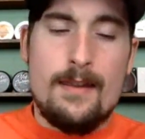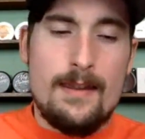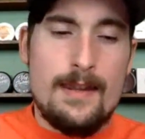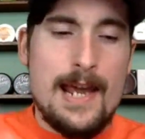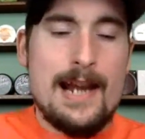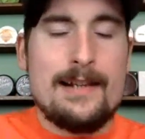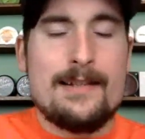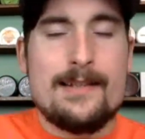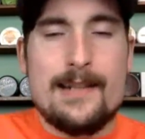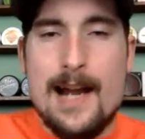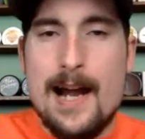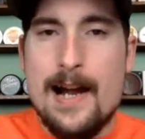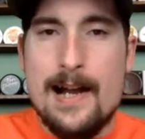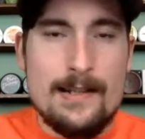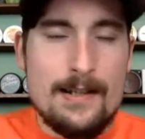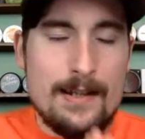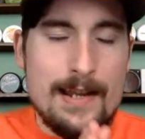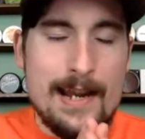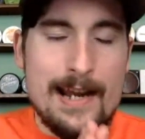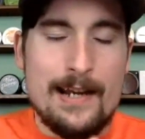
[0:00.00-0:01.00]
Thanks,
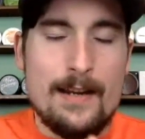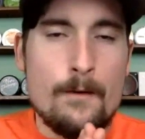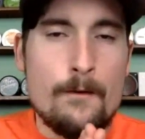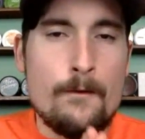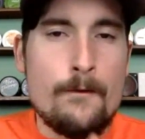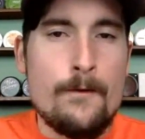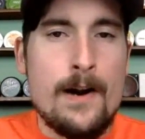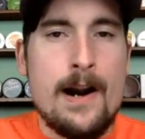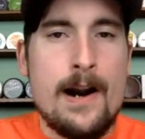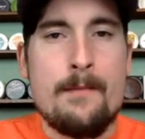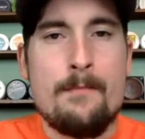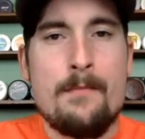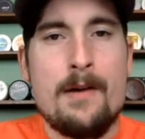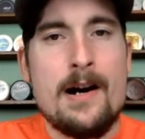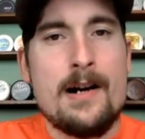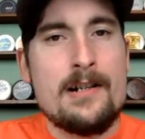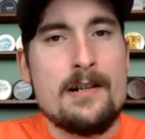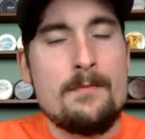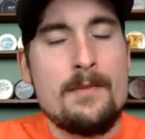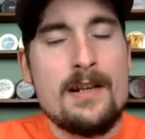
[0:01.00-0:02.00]
guys. Thank you very
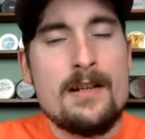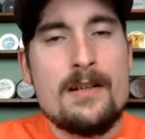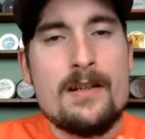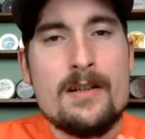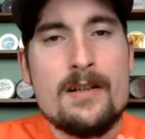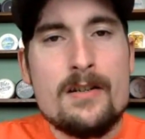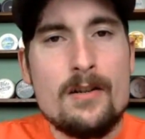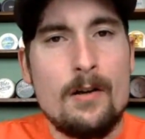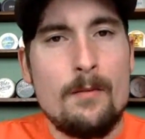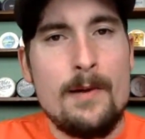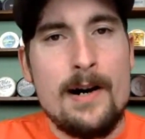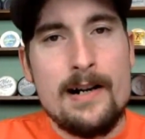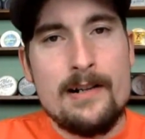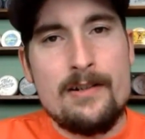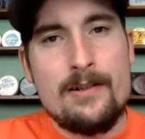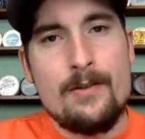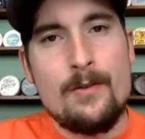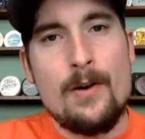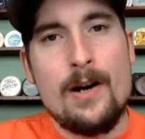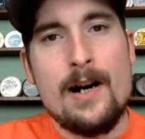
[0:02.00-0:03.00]
much. It means so
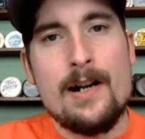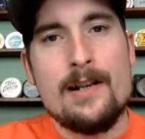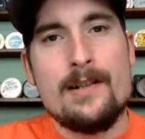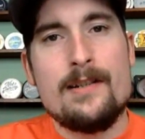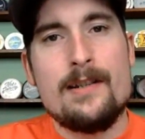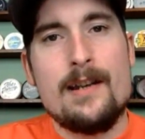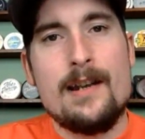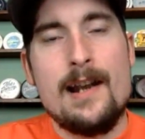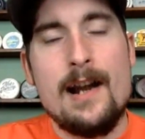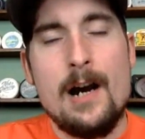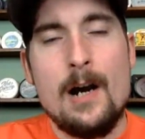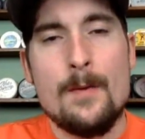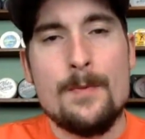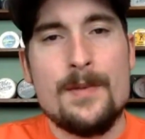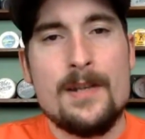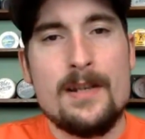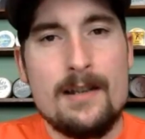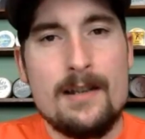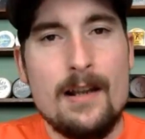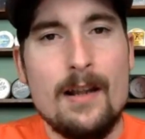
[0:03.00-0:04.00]
much to us. It
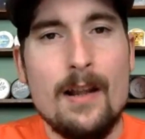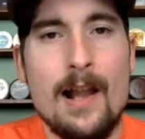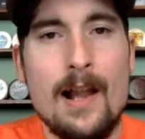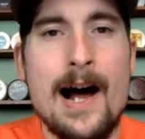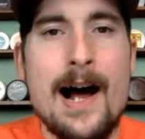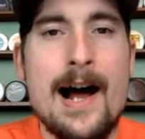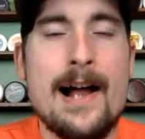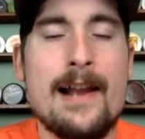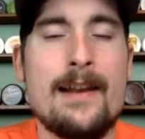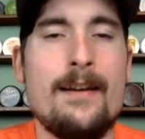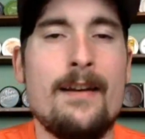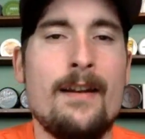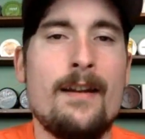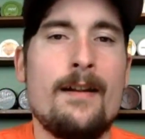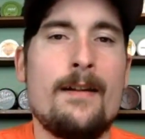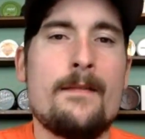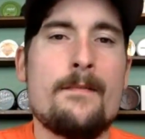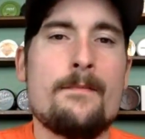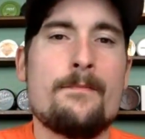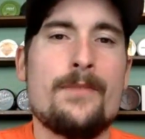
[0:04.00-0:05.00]
helps a lot,
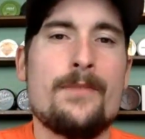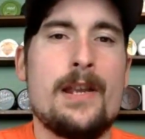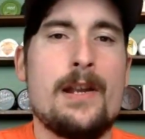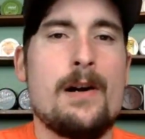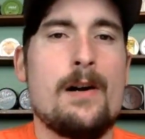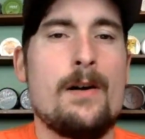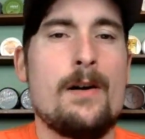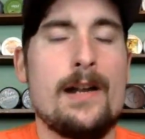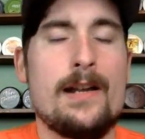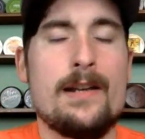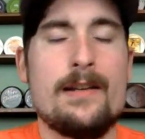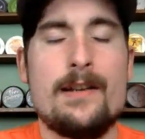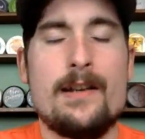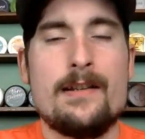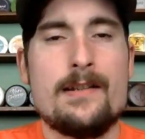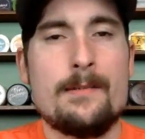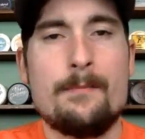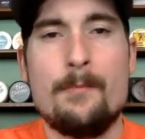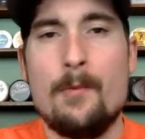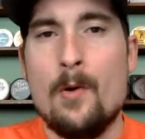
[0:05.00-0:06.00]

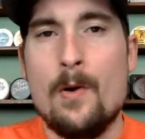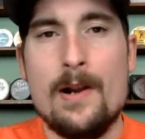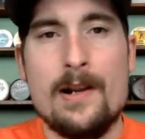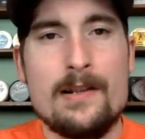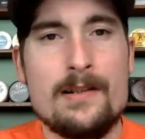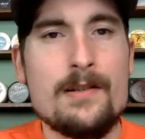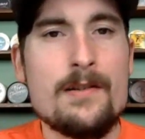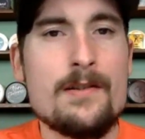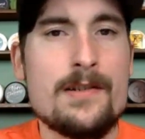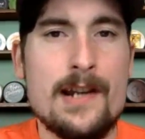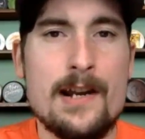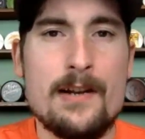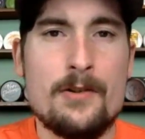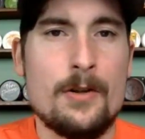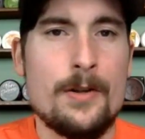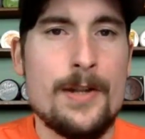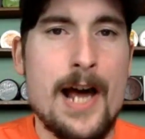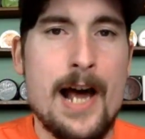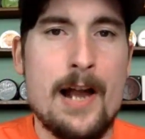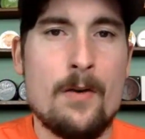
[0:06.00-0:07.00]
in supporting
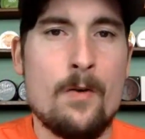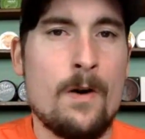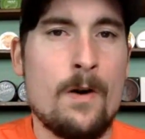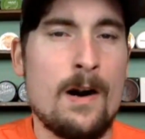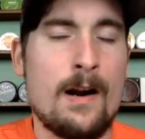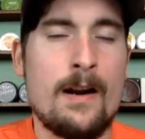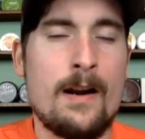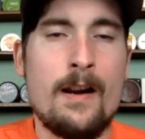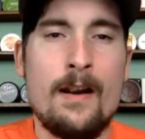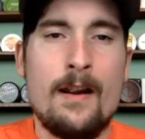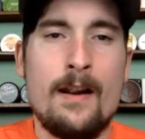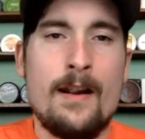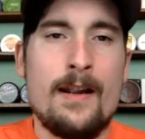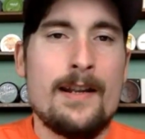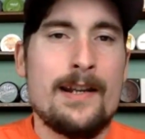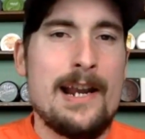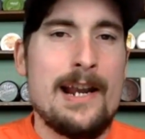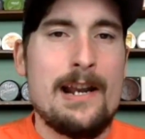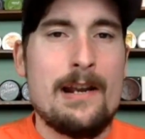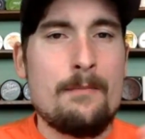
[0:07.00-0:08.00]
SnusCENTRAL.org.
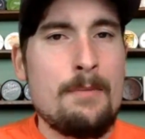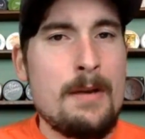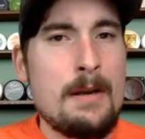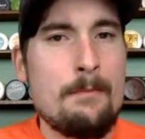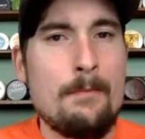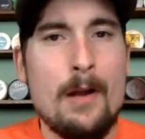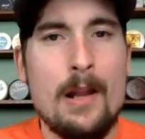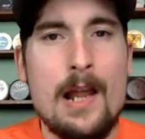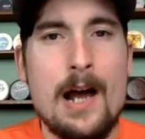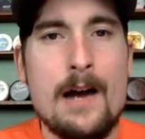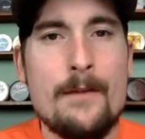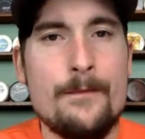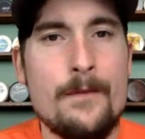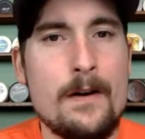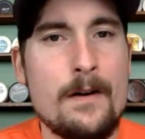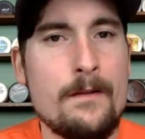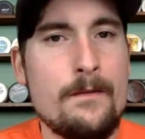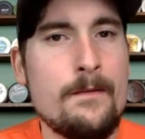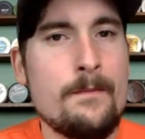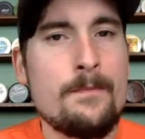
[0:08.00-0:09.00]
Getting people off
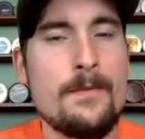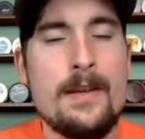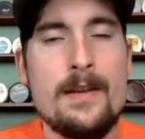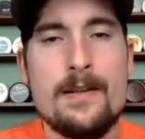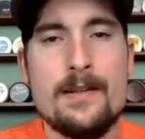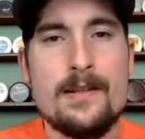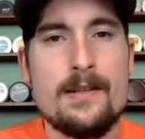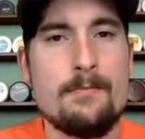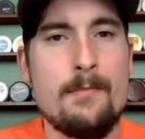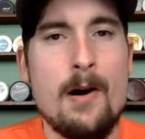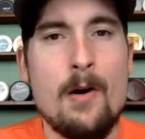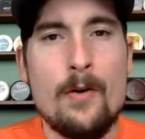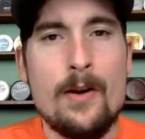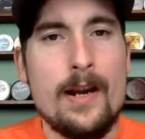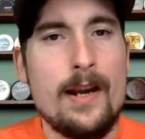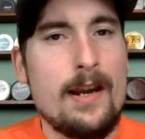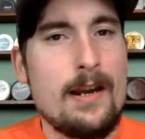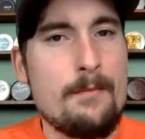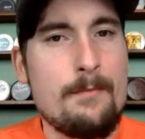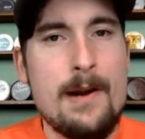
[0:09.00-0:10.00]
of
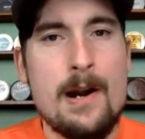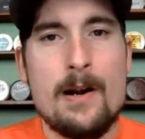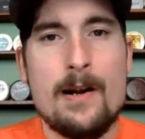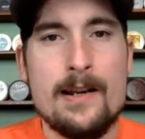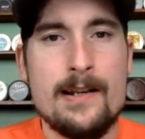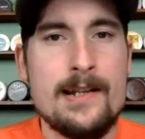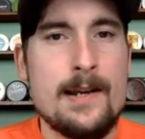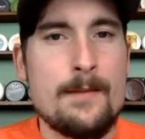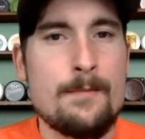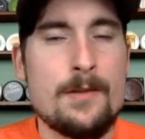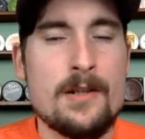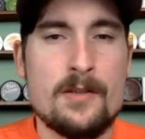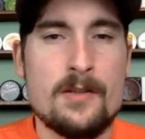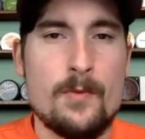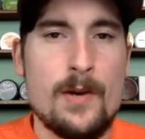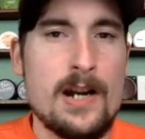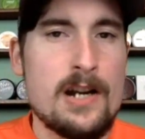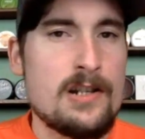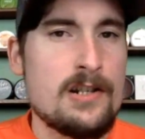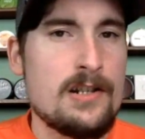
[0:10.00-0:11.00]
smoking and American dip to
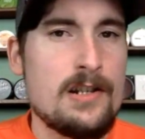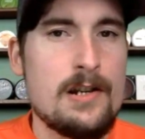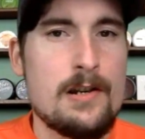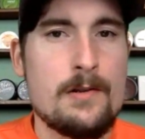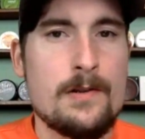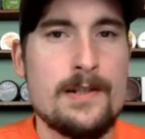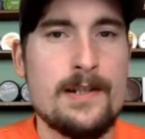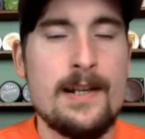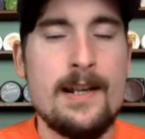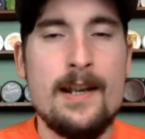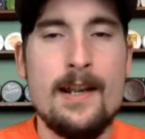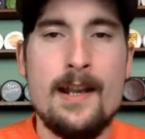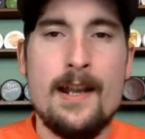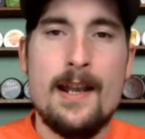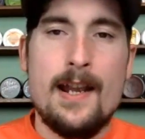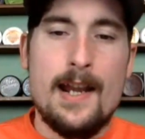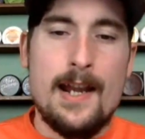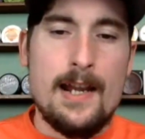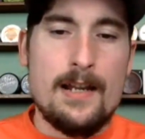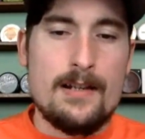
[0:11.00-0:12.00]
Swedish snus
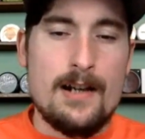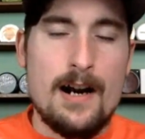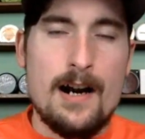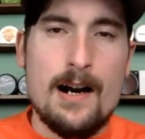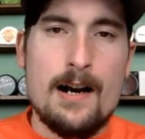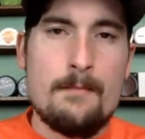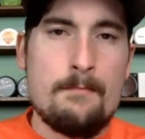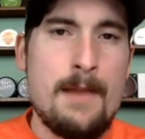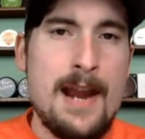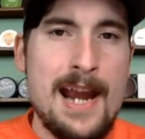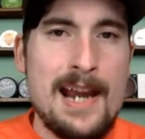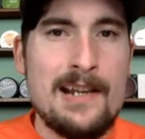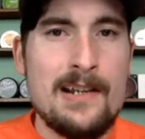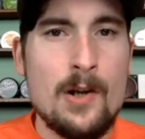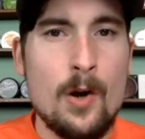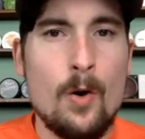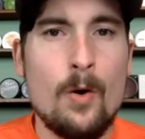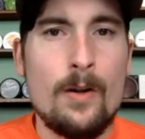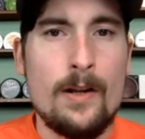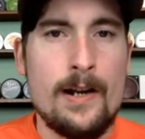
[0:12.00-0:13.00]
is our main
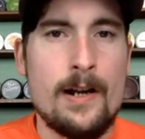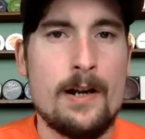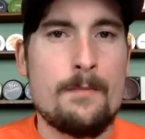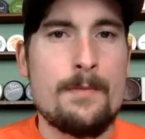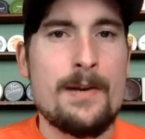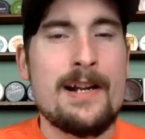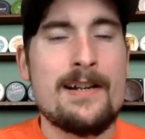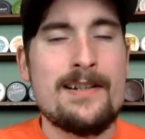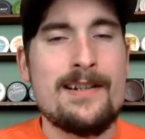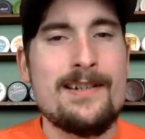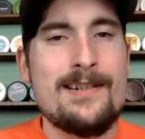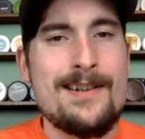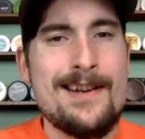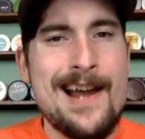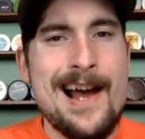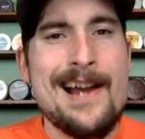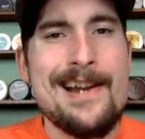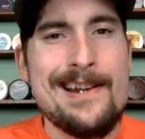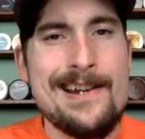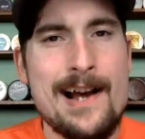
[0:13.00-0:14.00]
goal here because it's
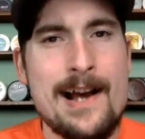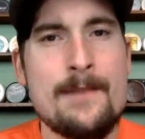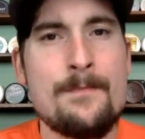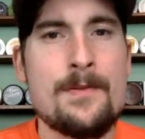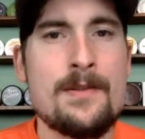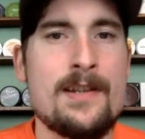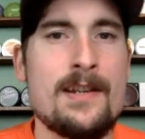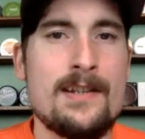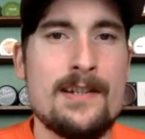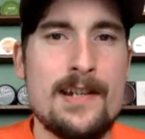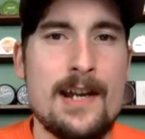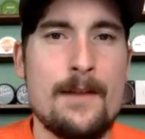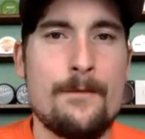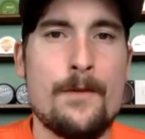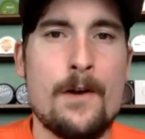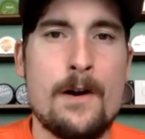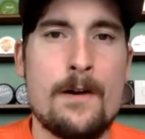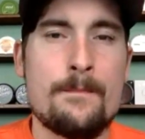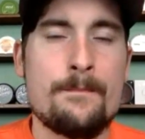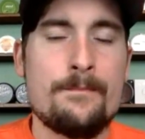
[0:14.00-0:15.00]
99%
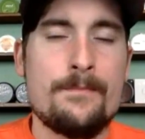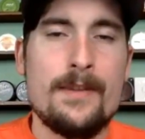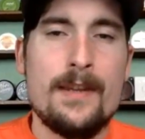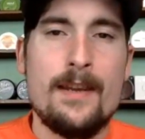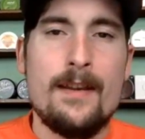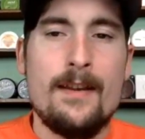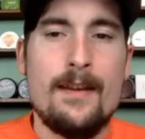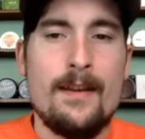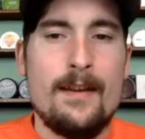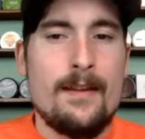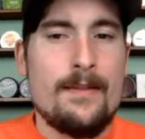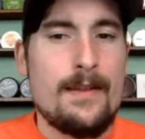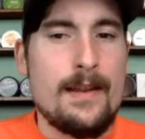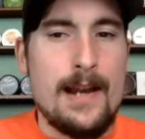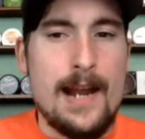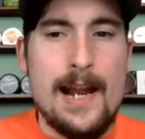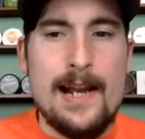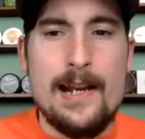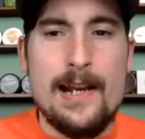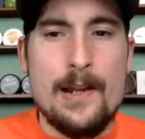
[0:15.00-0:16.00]
safer
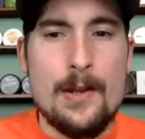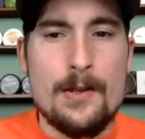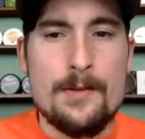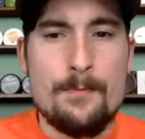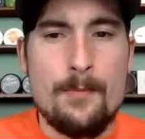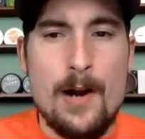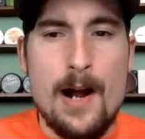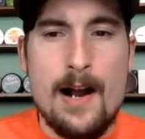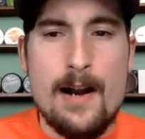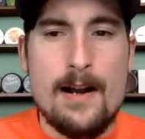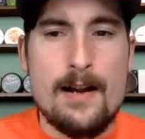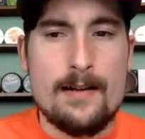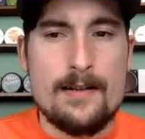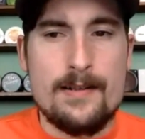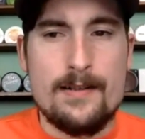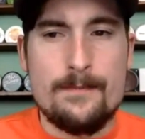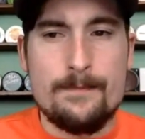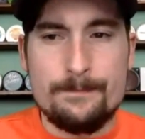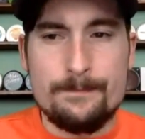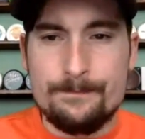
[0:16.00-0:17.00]
than any of those
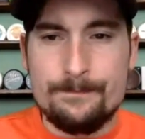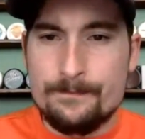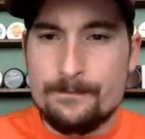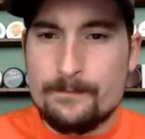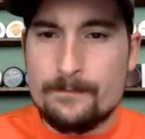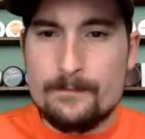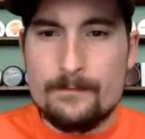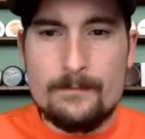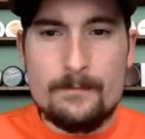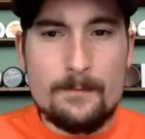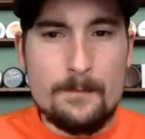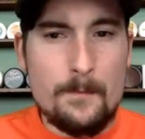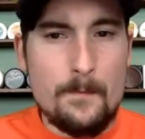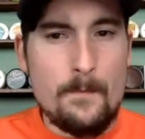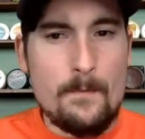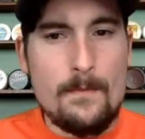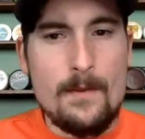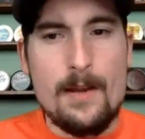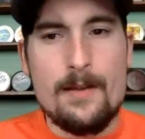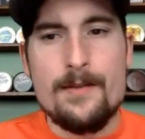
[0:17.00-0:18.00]
products.
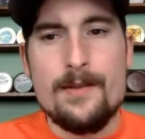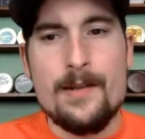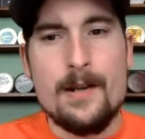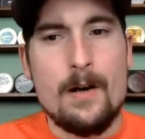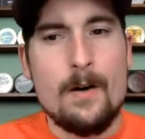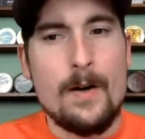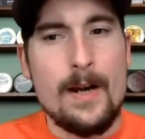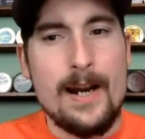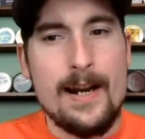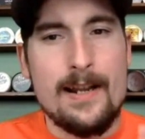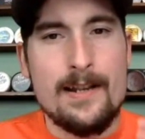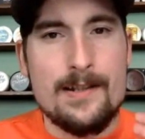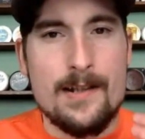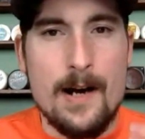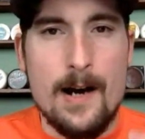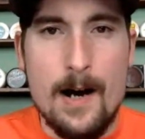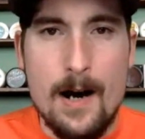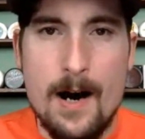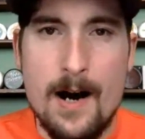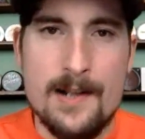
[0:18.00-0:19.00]
So it is
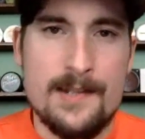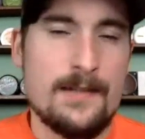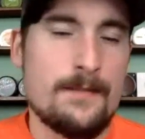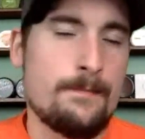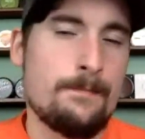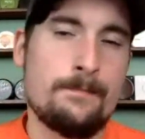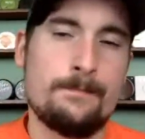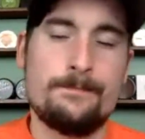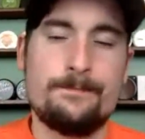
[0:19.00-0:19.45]
awesome.